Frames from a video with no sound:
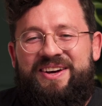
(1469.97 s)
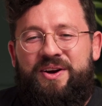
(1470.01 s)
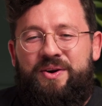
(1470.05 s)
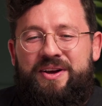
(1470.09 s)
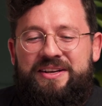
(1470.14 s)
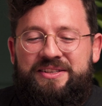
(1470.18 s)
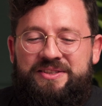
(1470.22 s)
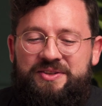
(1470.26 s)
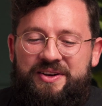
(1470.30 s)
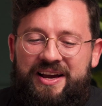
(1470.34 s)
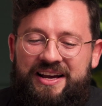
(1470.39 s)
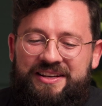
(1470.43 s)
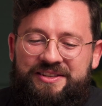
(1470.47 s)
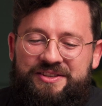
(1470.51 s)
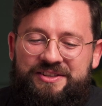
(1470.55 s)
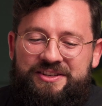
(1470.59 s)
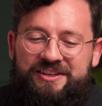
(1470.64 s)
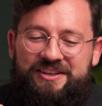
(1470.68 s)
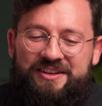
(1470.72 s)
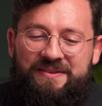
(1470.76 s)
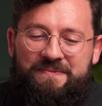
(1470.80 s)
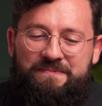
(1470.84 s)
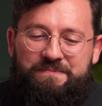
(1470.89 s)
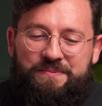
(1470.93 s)
Okay, so as
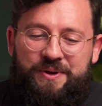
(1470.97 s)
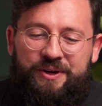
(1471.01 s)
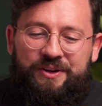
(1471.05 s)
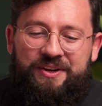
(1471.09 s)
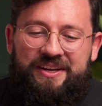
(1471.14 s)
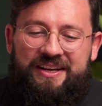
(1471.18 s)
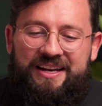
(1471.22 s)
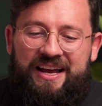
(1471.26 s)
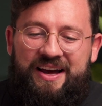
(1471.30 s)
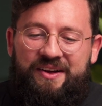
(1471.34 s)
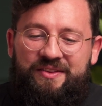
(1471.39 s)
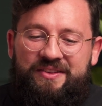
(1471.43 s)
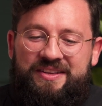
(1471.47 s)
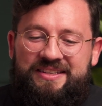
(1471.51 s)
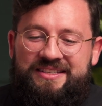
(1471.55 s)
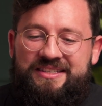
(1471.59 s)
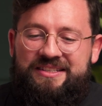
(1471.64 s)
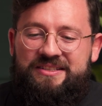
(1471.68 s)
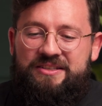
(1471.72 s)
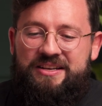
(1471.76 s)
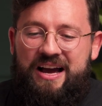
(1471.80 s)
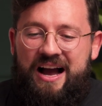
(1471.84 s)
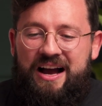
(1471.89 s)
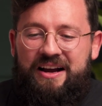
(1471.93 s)
you're building out this
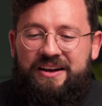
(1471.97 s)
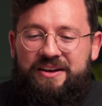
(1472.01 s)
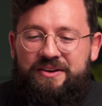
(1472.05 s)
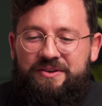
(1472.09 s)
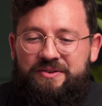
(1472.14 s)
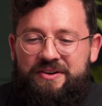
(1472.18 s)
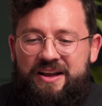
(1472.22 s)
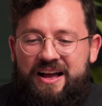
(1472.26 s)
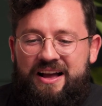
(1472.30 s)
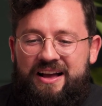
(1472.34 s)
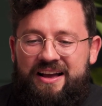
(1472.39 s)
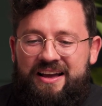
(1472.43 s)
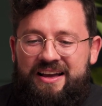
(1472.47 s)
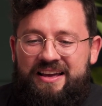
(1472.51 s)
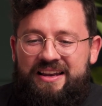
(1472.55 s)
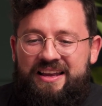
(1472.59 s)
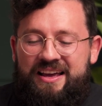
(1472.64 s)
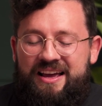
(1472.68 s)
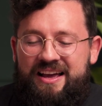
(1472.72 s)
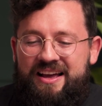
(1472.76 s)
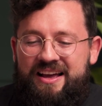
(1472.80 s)
taco guide,